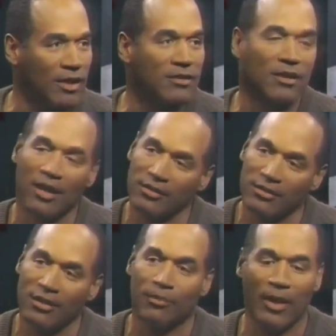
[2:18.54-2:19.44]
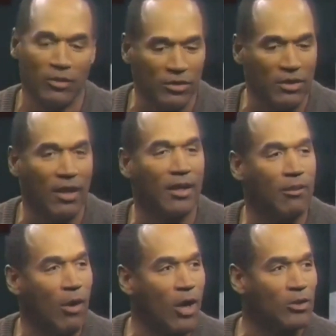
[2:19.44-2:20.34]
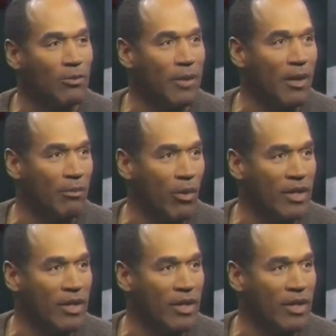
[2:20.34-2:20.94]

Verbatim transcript: James Simpson, famously known as